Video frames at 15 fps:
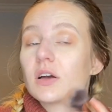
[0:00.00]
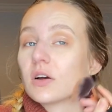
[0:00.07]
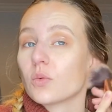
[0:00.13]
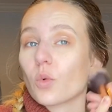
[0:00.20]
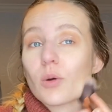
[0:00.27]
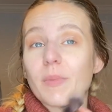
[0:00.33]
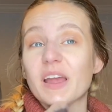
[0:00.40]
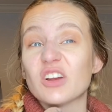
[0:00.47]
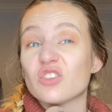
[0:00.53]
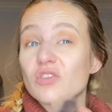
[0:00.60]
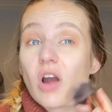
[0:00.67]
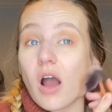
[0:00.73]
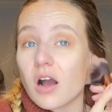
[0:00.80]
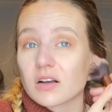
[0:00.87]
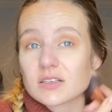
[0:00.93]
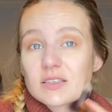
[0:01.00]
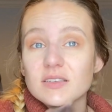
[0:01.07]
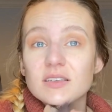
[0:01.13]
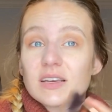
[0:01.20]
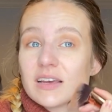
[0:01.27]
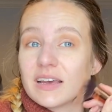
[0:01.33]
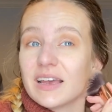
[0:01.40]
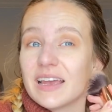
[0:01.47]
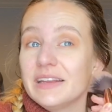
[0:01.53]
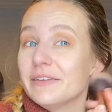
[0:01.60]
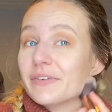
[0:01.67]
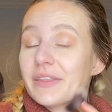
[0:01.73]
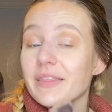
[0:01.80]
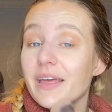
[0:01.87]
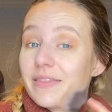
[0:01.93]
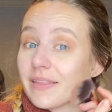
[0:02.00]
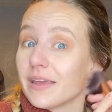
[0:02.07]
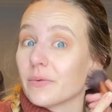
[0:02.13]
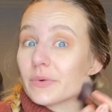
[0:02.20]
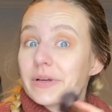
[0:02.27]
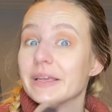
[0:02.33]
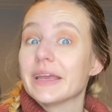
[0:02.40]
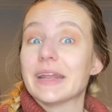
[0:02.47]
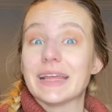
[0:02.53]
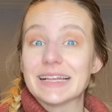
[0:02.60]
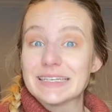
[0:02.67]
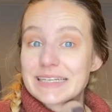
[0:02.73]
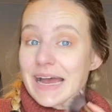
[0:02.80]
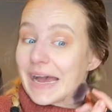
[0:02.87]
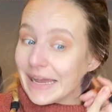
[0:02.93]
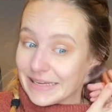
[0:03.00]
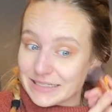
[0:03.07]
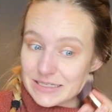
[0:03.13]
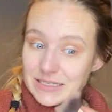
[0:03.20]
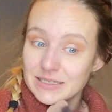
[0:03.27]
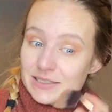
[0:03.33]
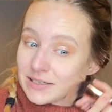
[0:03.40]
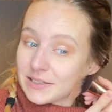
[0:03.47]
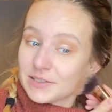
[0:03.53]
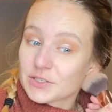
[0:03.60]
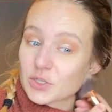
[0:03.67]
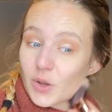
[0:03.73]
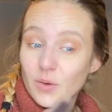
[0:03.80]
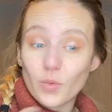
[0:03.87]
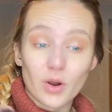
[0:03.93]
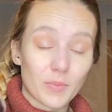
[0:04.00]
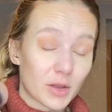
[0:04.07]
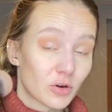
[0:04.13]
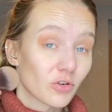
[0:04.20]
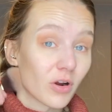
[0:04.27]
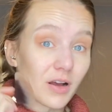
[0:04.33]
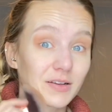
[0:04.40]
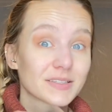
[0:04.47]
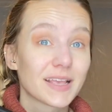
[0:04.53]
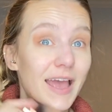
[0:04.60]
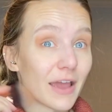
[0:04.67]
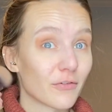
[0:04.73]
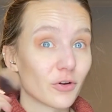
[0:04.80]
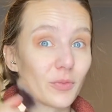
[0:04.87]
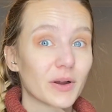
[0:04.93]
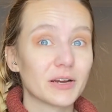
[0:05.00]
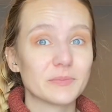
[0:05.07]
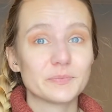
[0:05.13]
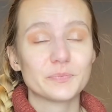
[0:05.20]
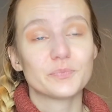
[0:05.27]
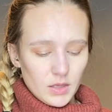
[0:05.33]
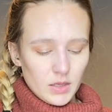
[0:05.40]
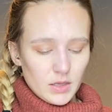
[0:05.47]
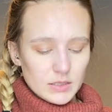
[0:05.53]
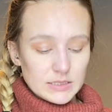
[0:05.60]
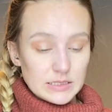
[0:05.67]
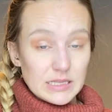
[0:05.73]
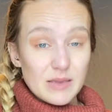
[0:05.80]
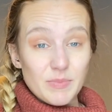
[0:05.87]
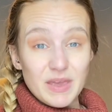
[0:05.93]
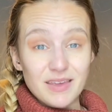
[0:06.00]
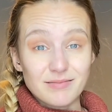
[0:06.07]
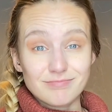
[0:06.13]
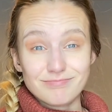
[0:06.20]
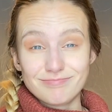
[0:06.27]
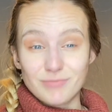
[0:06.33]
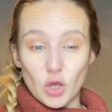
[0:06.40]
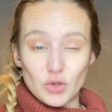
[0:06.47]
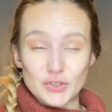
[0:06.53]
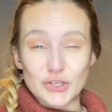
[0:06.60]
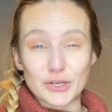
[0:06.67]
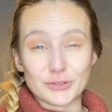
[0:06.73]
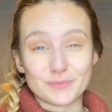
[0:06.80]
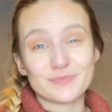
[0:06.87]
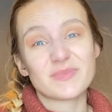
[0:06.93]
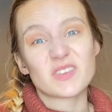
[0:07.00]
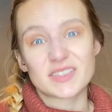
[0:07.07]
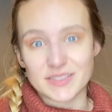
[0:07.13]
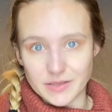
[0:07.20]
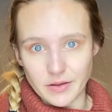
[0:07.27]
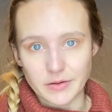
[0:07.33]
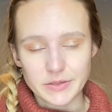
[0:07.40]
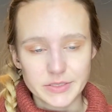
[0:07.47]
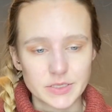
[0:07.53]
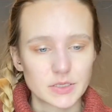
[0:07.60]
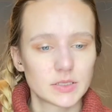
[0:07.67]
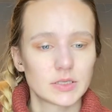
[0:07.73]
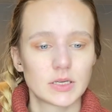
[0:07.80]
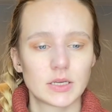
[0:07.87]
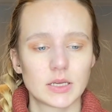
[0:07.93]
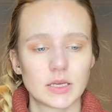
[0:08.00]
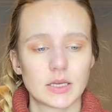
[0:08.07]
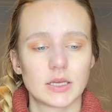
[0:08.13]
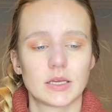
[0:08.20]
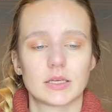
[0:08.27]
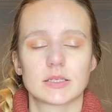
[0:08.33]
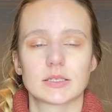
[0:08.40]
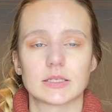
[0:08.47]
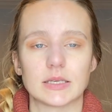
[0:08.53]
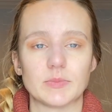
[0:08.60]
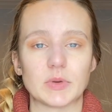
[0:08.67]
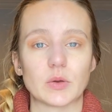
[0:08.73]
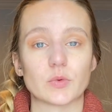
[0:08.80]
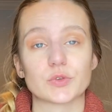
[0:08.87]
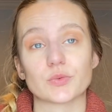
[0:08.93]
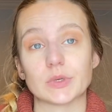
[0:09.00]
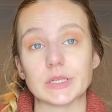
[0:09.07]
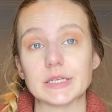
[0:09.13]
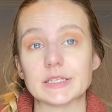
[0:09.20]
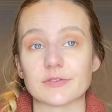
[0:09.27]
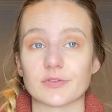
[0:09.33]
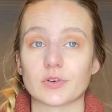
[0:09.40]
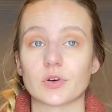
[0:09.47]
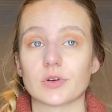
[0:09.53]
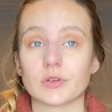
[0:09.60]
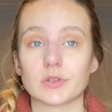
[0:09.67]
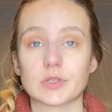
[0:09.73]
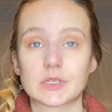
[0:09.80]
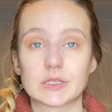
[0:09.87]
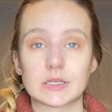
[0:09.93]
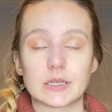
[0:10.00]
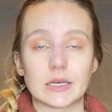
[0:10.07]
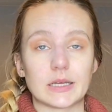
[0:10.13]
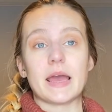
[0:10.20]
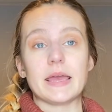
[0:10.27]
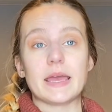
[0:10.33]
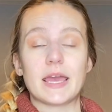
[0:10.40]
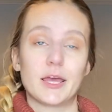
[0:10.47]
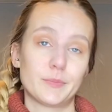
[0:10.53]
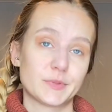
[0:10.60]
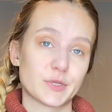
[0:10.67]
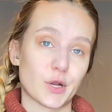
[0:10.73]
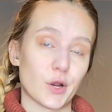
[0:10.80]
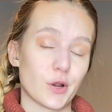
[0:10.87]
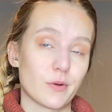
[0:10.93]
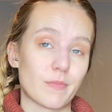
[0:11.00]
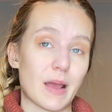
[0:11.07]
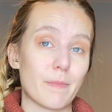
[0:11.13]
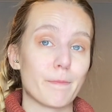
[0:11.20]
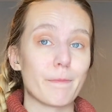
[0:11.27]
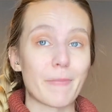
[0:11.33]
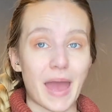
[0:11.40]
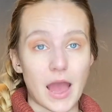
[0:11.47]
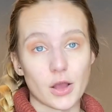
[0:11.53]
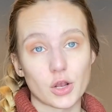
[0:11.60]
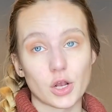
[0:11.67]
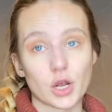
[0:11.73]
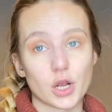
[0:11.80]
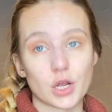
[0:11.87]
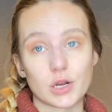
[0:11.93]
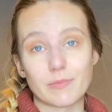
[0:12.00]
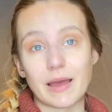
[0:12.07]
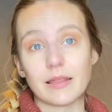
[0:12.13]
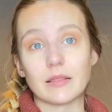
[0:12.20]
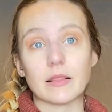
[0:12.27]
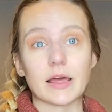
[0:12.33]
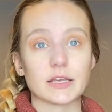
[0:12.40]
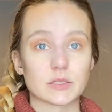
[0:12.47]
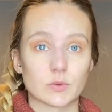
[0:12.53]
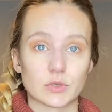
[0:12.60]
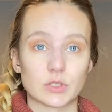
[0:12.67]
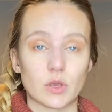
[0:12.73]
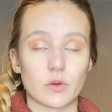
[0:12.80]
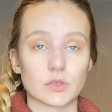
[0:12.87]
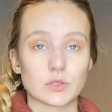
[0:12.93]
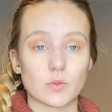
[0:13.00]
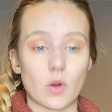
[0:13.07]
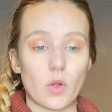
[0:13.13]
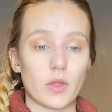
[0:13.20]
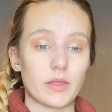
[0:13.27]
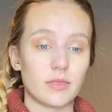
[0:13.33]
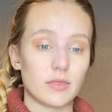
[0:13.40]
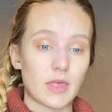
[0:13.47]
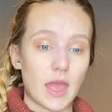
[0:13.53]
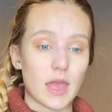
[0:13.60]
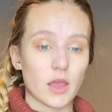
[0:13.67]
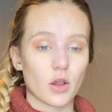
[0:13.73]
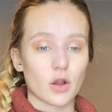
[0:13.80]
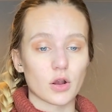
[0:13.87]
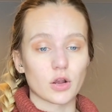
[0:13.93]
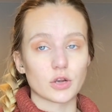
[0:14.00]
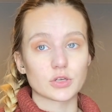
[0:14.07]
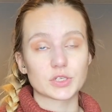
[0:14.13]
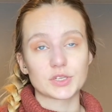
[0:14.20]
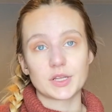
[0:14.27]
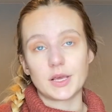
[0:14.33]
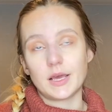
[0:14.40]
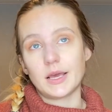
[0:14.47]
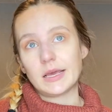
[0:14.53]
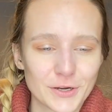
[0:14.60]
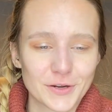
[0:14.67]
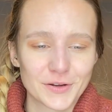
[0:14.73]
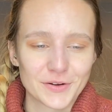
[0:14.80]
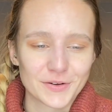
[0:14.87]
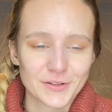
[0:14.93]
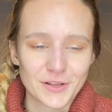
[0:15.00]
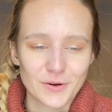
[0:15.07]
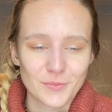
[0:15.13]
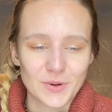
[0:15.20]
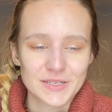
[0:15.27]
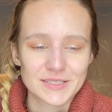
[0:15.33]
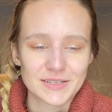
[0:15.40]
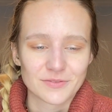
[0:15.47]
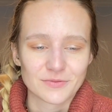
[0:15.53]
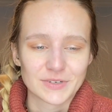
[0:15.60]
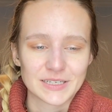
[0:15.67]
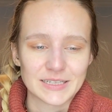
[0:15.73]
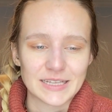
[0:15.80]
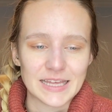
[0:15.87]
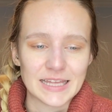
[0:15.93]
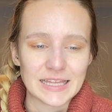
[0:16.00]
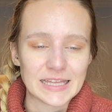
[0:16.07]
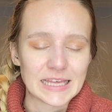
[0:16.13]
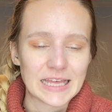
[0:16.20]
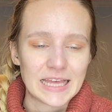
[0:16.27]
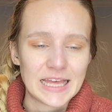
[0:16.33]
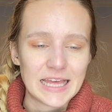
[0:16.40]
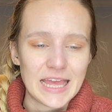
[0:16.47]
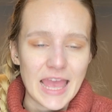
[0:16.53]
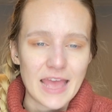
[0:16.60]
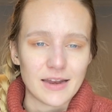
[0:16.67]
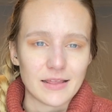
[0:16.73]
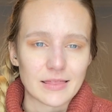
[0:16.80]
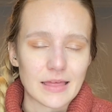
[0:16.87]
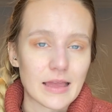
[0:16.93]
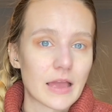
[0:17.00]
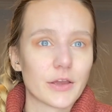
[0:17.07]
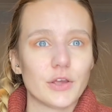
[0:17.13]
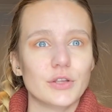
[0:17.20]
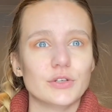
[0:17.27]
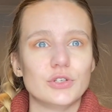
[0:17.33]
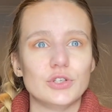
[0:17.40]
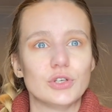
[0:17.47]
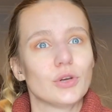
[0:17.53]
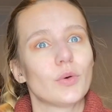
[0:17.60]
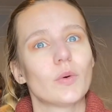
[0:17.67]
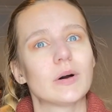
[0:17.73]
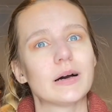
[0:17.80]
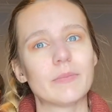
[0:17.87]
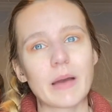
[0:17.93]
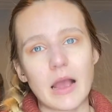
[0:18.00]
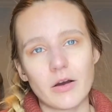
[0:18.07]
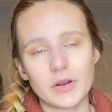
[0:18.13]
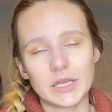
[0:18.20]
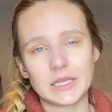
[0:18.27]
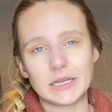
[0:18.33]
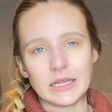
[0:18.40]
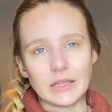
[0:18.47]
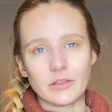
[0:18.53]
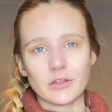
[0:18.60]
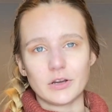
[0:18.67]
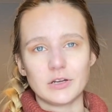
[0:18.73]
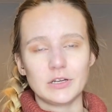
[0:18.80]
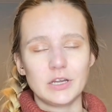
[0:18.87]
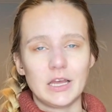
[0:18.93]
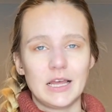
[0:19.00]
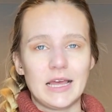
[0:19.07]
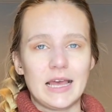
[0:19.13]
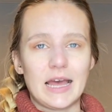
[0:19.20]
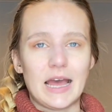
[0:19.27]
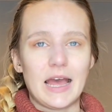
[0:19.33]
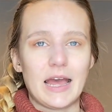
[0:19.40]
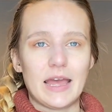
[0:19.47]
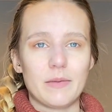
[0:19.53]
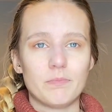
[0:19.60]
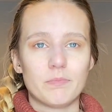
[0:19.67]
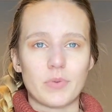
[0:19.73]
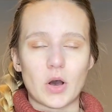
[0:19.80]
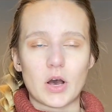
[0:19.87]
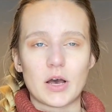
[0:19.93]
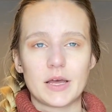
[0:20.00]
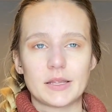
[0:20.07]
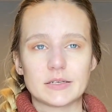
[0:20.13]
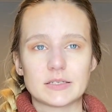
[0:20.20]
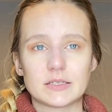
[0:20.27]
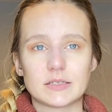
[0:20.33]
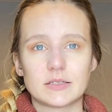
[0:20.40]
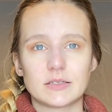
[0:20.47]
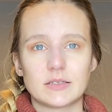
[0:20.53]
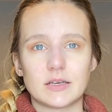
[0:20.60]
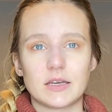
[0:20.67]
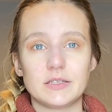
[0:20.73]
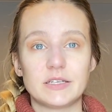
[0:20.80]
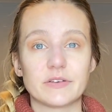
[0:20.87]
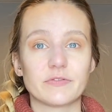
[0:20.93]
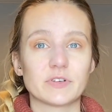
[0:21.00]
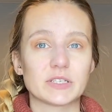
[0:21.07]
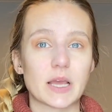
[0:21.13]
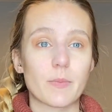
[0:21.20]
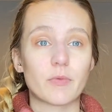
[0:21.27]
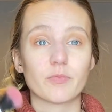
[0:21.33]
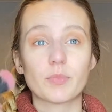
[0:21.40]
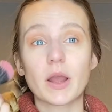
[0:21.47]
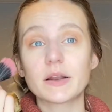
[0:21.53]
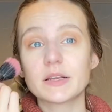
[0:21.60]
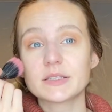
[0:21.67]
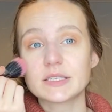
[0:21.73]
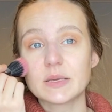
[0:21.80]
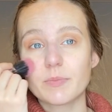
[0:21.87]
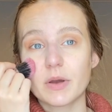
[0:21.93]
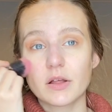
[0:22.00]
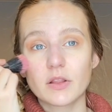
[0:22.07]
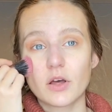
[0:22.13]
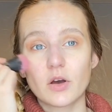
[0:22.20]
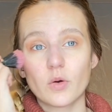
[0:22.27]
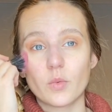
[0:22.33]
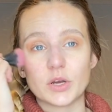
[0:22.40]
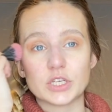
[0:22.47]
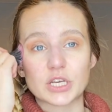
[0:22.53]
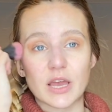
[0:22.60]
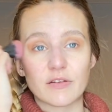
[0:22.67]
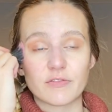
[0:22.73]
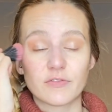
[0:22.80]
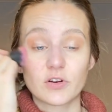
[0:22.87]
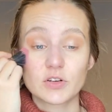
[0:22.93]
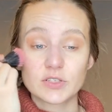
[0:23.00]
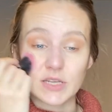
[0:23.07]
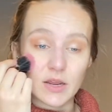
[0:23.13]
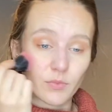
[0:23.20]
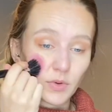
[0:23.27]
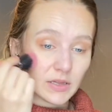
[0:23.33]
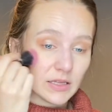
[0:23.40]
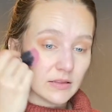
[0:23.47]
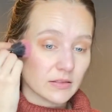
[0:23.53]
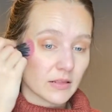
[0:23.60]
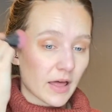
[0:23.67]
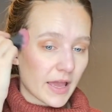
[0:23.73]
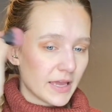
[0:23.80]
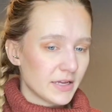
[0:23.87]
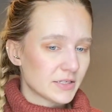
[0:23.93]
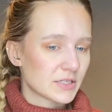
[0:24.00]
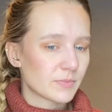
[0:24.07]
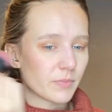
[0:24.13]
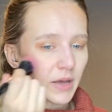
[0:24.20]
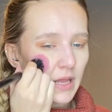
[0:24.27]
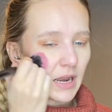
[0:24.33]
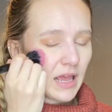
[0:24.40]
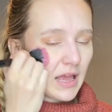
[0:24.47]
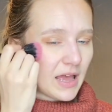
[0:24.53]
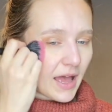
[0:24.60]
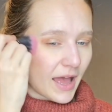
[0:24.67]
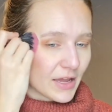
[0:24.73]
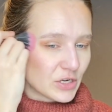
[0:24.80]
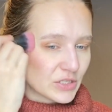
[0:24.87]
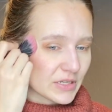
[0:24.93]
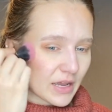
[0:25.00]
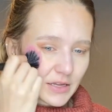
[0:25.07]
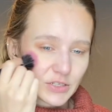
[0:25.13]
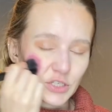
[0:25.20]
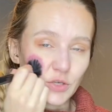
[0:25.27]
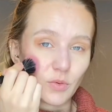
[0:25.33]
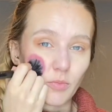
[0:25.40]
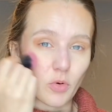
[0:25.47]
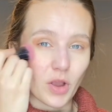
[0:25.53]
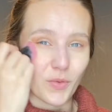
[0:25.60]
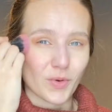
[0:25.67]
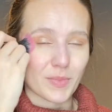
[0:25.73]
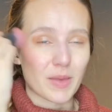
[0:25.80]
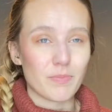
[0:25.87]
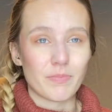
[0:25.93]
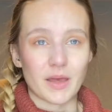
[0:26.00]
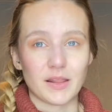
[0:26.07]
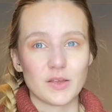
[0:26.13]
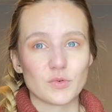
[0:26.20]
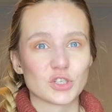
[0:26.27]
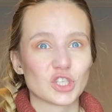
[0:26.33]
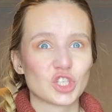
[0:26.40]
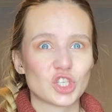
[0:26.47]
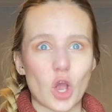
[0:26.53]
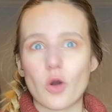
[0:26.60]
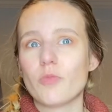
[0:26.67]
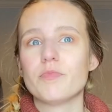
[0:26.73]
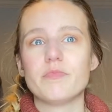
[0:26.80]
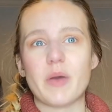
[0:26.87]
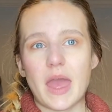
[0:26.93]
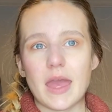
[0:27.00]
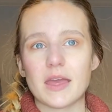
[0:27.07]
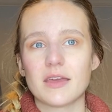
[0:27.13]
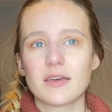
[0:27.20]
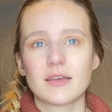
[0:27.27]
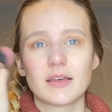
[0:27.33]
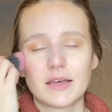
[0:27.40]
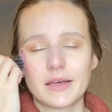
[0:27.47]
were my Crocs. And even then they were getting tight. So I wore my Crocs everywhere. Sleeping also sucked. Sleeping was really difficult. My hips hurt, my back hurt, my legs were so swollen, they hurt. There wasn't really anything I could do about it either. I bought a different type of pregnancy pillow, which at first I really liked, but I just got to a point where my belly was so big.